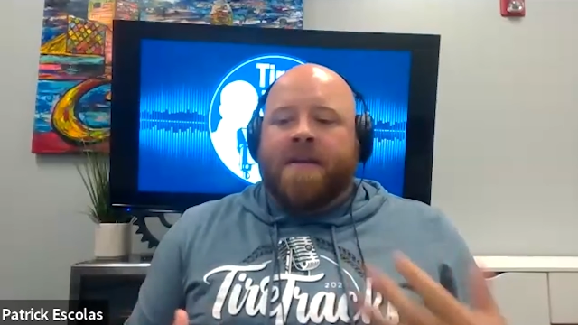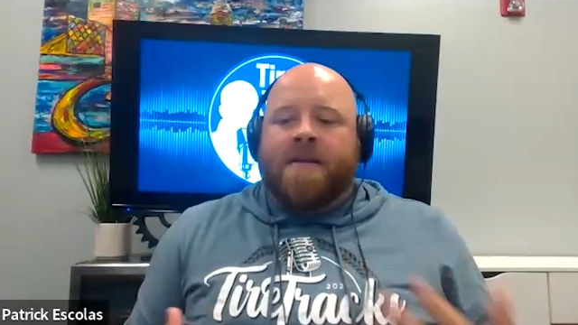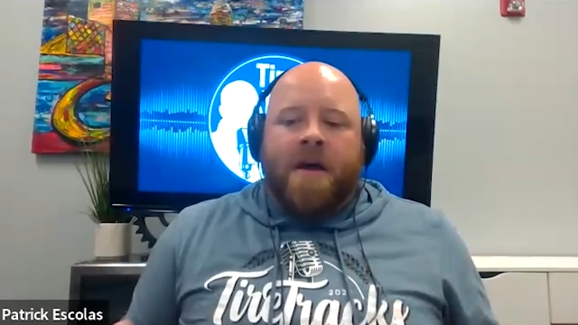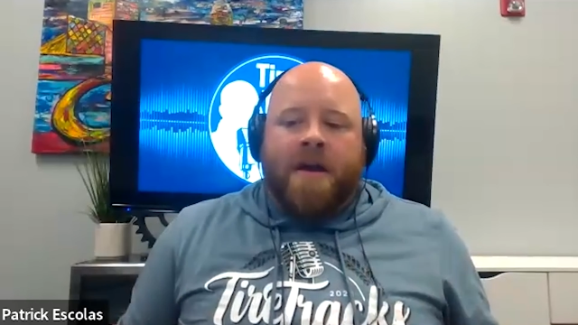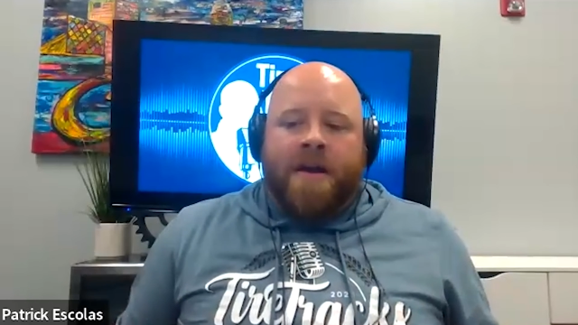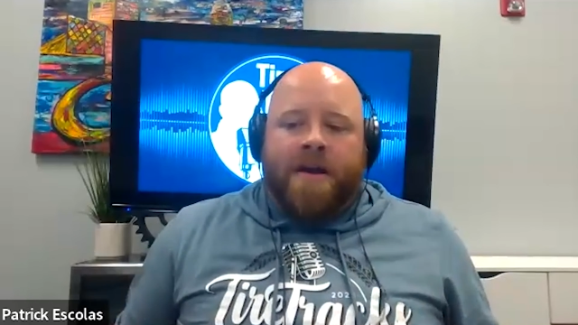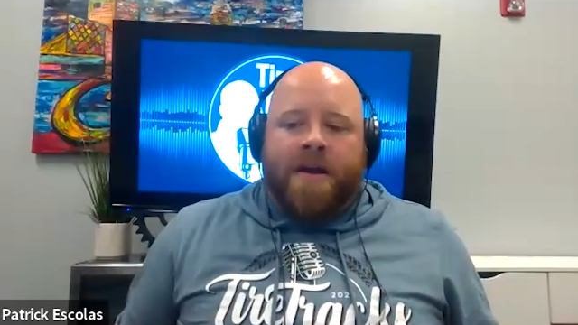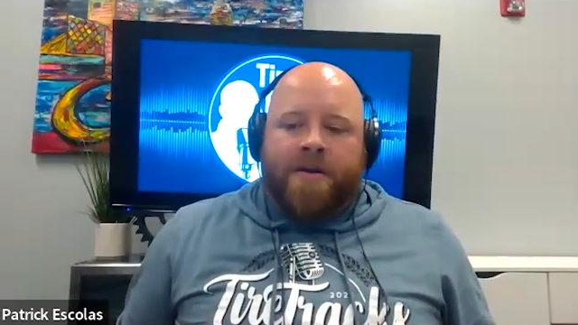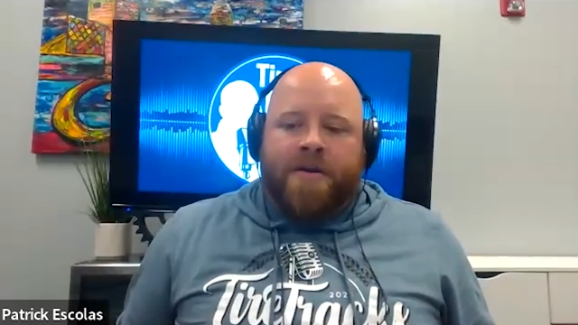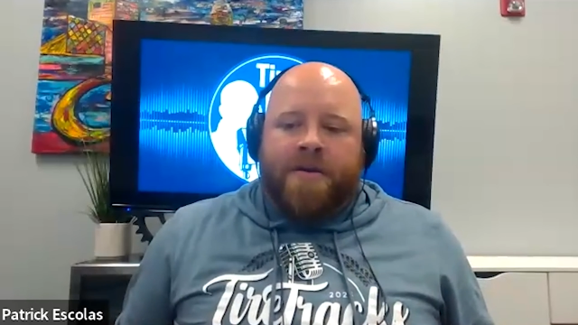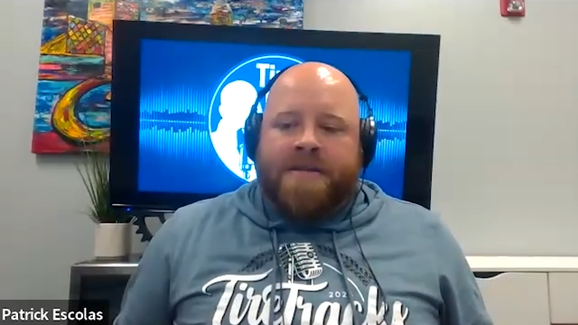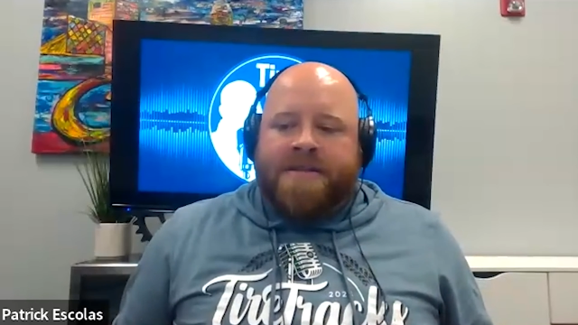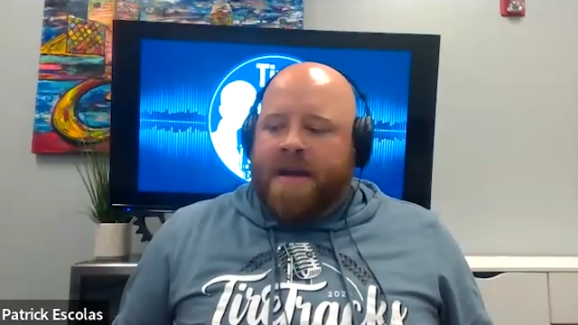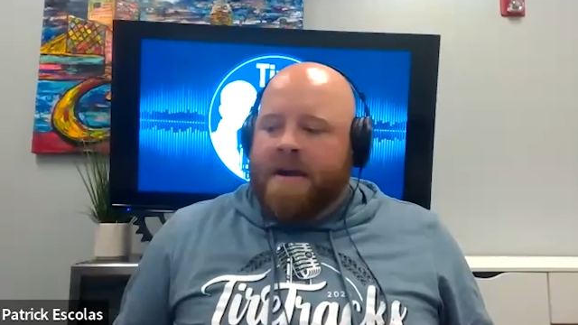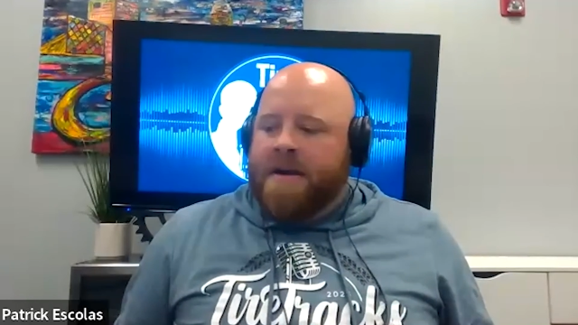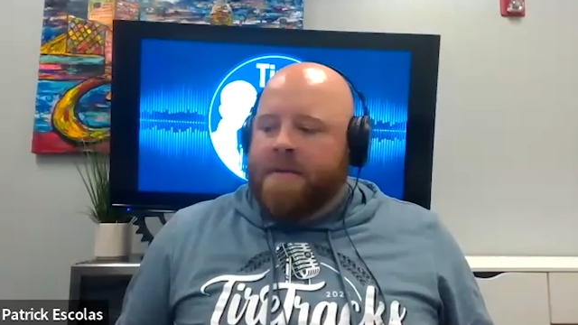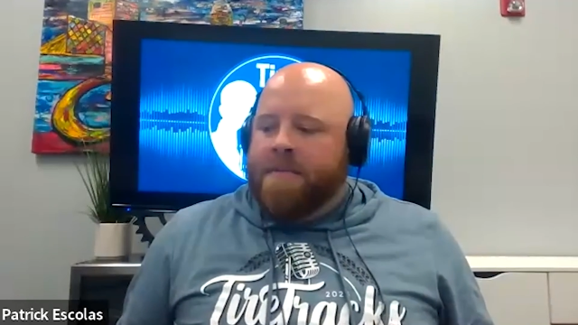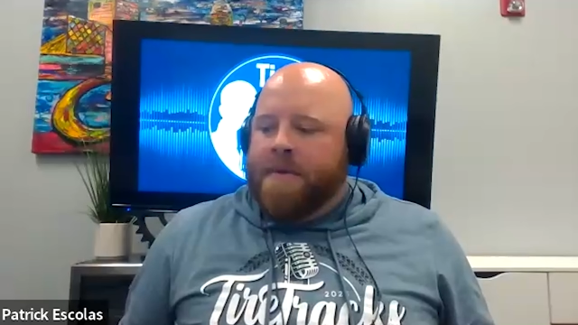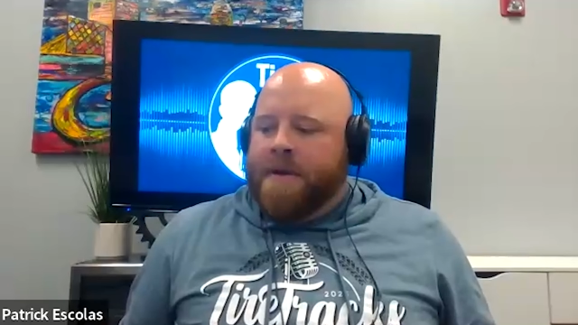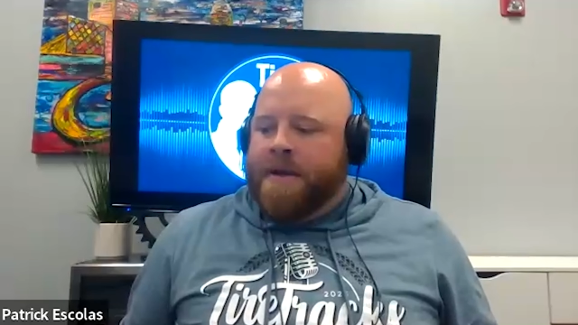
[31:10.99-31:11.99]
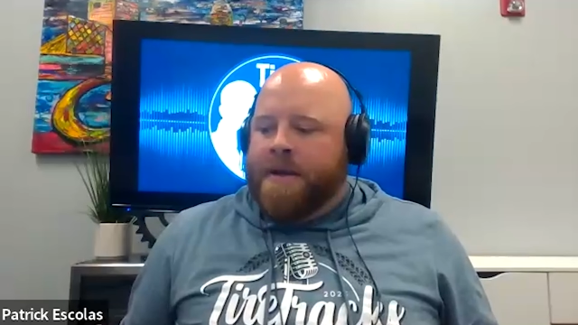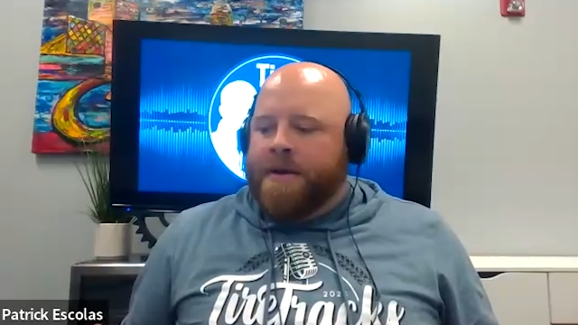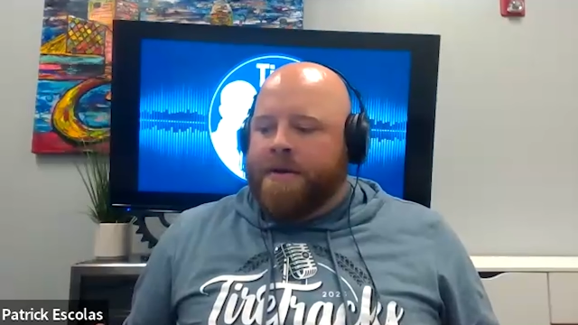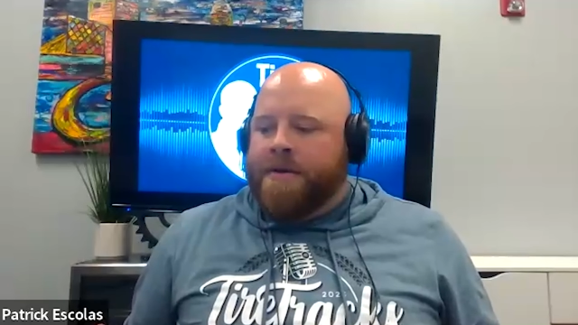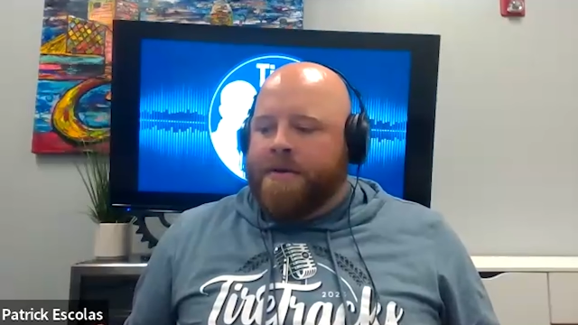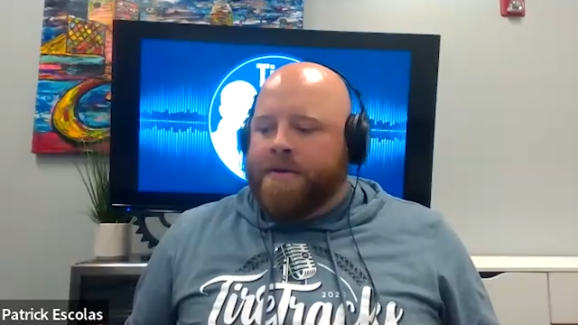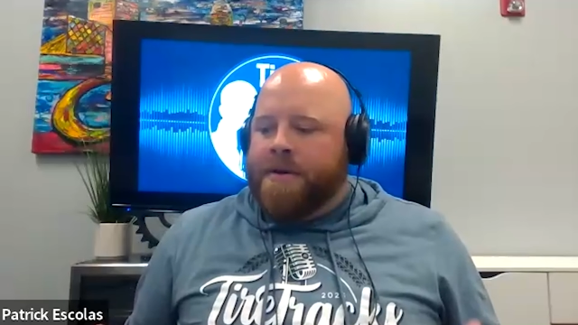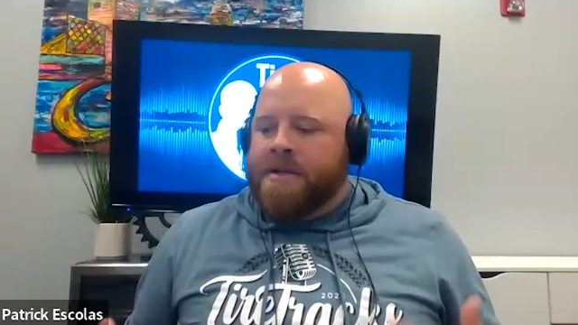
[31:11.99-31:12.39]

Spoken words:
a lot of your time here,